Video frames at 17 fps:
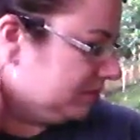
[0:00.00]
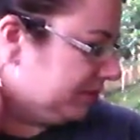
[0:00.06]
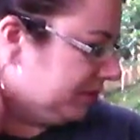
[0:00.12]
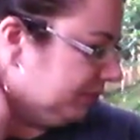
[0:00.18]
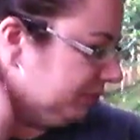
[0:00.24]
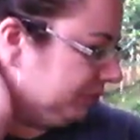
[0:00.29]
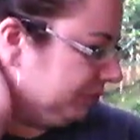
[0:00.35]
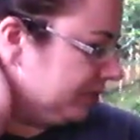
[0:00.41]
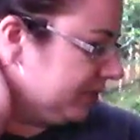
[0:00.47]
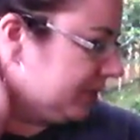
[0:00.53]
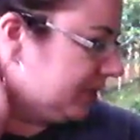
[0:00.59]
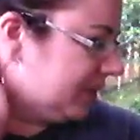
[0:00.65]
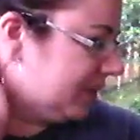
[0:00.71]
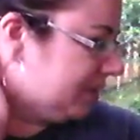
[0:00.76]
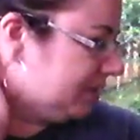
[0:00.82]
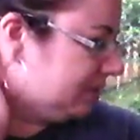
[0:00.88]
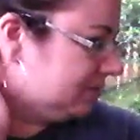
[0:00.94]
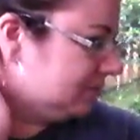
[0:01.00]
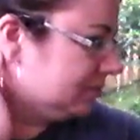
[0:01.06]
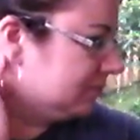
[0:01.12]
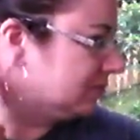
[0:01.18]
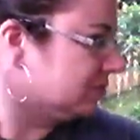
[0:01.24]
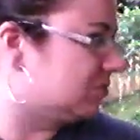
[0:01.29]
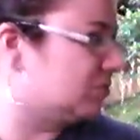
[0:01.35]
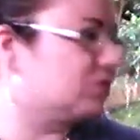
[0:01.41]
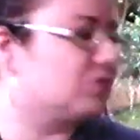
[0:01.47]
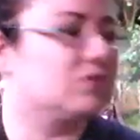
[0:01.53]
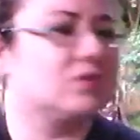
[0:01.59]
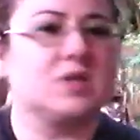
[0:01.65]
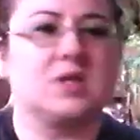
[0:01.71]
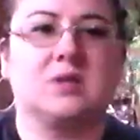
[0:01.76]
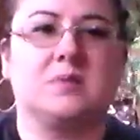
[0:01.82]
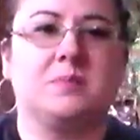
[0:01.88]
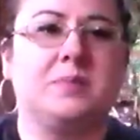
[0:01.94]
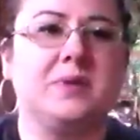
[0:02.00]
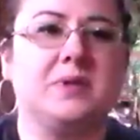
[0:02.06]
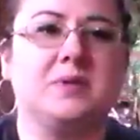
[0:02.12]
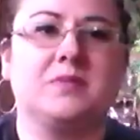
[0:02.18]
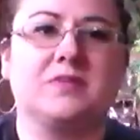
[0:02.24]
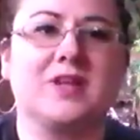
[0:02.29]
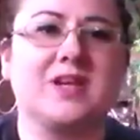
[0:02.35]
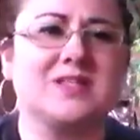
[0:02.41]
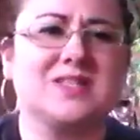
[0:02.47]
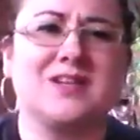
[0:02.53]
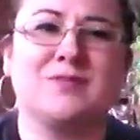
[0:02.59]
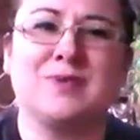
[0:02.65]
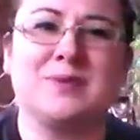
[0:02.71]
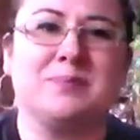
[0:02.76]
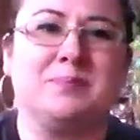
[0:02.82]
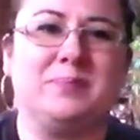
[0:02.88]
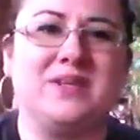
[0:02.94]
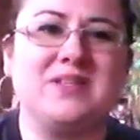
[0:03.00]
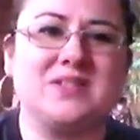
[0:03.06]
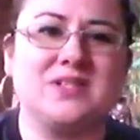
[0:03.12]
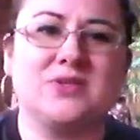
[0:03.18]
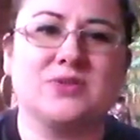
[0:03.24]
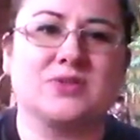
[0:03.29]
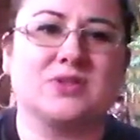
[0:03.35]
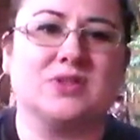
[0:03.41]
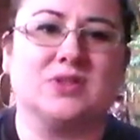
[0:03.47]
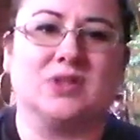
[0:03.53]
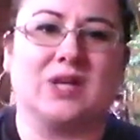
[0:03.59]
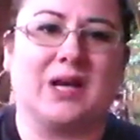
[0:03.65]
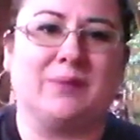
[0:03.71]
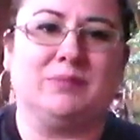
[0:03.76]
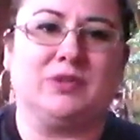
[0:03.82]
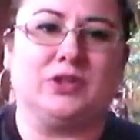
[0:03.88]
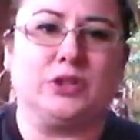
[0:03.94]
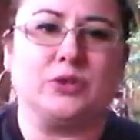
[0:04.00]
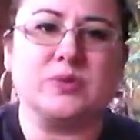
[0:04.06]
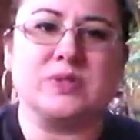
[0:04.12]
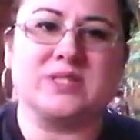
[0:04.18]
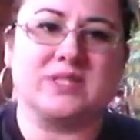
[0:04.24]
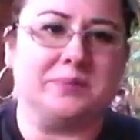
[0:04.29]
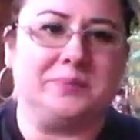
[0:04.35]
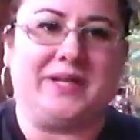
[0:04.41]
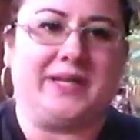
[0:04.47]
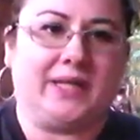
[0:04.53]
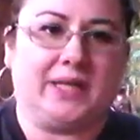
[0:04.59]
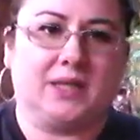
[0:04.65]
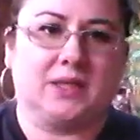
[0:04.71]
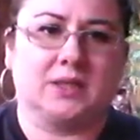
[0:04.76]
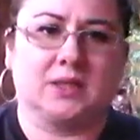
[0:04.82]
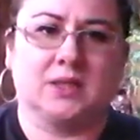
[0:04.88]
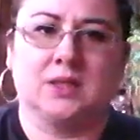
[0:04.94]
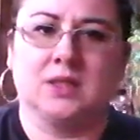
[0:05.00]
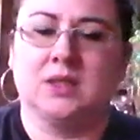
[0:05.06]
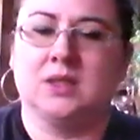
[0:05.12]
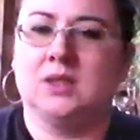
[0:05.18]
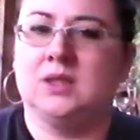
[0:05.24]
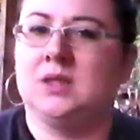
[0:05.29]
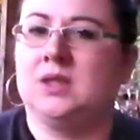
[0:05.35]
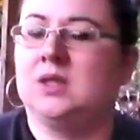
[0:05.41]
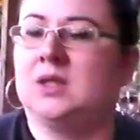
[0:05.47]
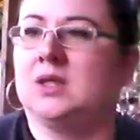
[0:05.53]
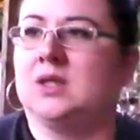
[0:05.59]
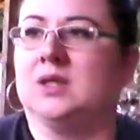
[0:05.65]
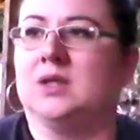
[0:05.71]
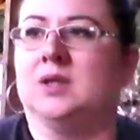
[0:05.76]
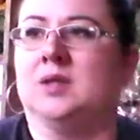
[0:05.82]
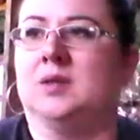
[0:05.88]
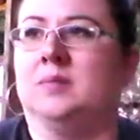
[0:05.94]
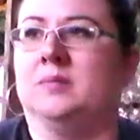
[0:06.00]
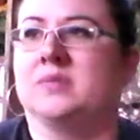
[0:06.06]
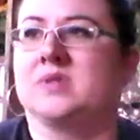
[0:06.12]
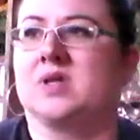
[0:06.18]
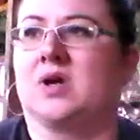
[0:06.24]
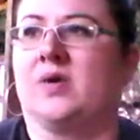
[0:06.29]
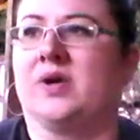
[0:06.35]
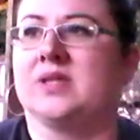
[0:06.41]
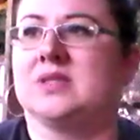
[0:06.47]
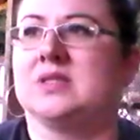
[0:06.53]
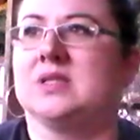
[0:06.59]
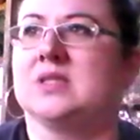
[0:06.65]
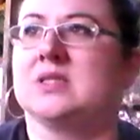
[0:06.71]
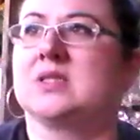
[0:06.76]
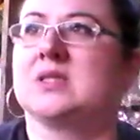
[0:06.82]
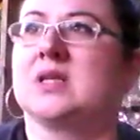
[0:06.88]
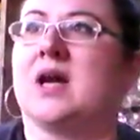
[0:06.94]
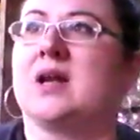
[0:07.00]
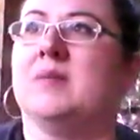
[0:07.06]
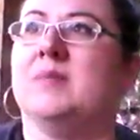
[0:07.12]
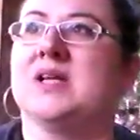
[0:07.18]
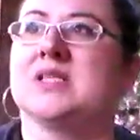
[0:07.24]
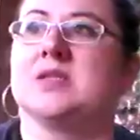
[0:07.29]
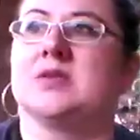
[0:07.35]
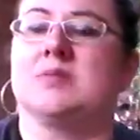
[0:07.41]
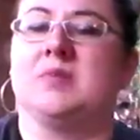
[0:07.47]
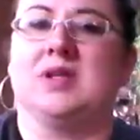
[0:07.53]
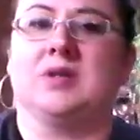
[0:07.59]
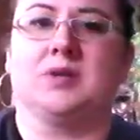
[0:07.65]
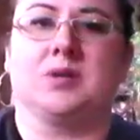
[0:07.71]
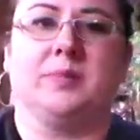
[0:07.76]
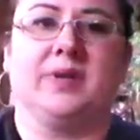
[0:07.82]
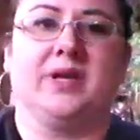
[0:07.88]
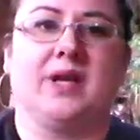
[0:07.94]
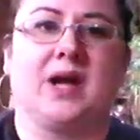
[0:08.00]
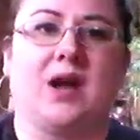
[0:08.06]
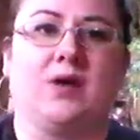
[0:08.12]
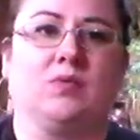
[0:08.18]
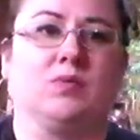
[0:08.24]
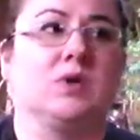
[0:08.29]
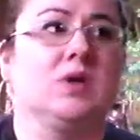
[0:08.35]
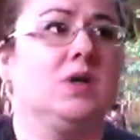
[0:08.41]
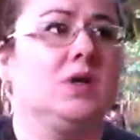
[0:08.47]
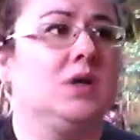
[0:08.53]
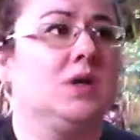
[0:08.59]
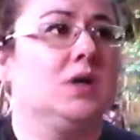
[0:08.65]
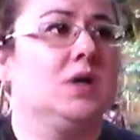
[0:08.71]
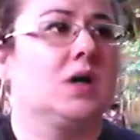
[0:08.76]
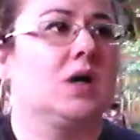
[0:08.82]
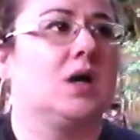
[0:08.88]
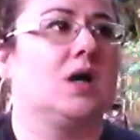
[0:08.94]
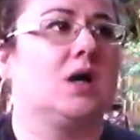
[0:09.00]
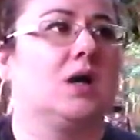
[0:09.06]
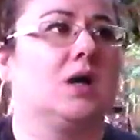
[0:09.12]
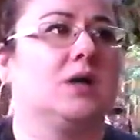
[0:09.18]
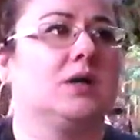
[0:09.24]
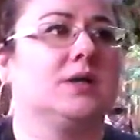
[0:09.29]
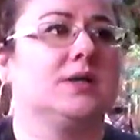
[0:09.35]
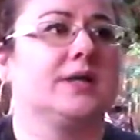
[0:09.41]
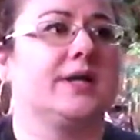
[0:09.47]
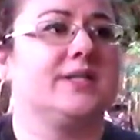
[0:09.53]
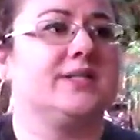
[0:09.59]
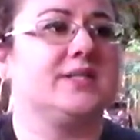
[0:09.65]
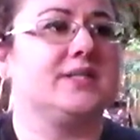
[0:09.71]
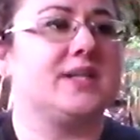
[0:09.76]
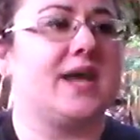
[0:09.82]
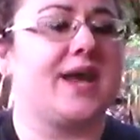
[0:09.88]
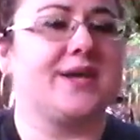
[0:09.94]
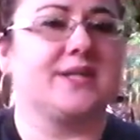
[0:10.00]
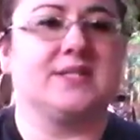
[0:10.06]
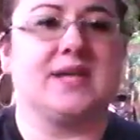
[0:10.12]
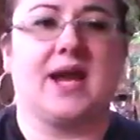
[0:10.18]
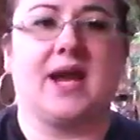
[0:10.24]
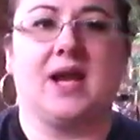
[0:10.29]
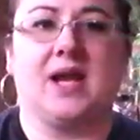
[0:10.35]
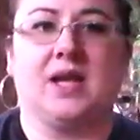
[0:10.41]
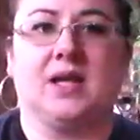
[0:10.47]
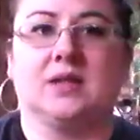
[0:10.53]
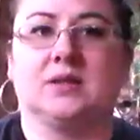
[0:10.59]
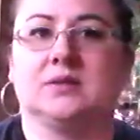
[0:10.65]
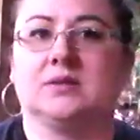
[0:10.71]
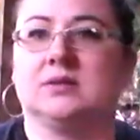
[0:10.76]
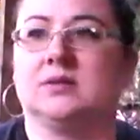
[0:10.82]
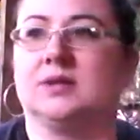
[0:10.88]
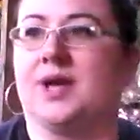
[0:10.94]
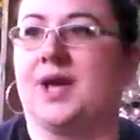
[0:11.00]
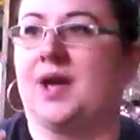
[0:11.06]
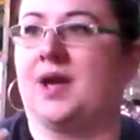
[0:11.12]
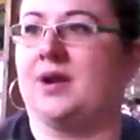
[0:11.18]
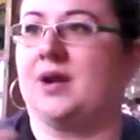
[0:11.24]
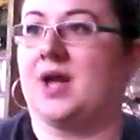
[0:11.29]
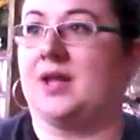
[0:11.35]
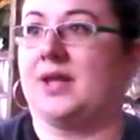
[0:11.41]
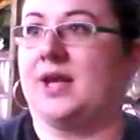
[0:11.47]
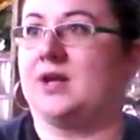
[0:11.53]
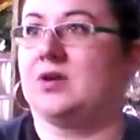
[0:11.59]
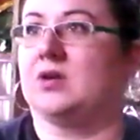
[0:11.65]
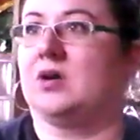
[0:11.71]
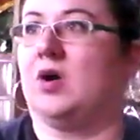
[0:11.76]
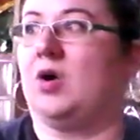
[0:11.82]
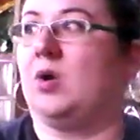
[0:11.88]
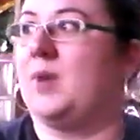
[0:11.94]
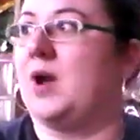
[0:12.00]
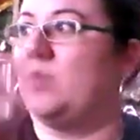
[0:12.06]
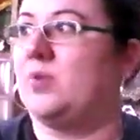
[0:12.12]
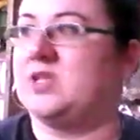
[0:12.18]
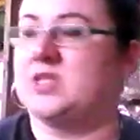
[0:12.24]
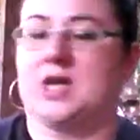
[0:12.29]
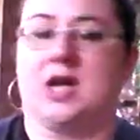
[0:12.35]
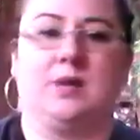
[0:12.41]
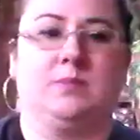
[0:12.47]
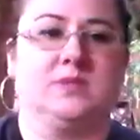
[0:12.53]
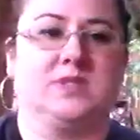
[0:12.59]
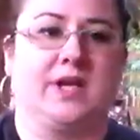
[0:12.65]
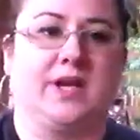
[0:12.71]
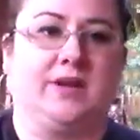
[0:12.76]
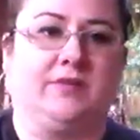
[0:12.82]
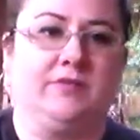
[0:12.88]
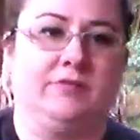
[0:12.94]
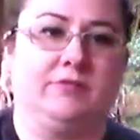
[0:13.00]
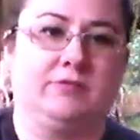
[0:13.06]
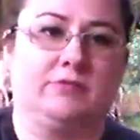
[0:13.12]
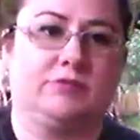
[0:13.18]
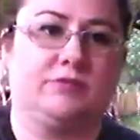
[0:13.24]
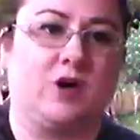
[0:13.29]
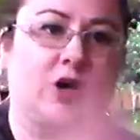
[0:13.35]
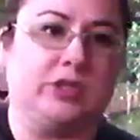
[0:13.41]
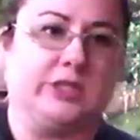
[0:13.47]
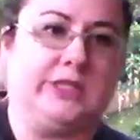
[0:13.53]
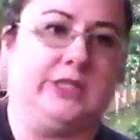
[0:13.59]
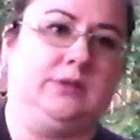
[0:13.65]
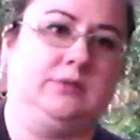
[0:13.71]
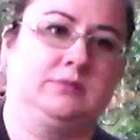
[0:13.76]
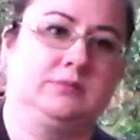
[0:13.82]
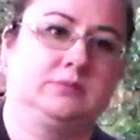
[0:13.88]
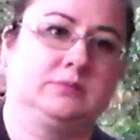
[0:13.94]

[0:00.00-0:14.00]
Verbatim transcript: been really been like I said, I've been busier than I'm used to being. Um, so it, it's kind of messed with me a little bit. I uh, I did take a day, and I like all my wind chimes that had fallen,